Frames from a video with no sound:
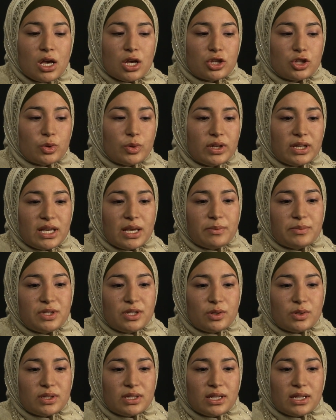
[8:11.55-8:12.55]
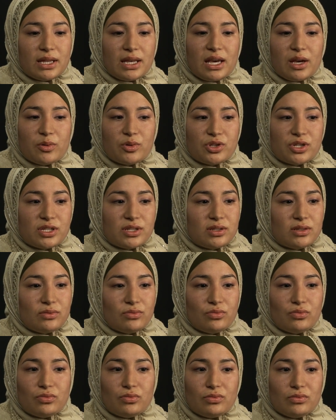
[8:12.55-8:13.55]
So when I came to UCLA, I was just
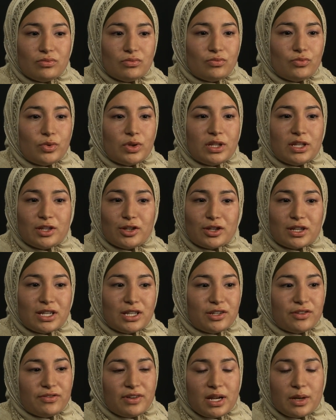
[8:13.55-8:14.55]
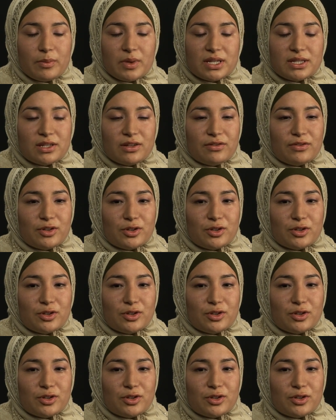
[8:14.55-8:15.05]
really looking to find myself.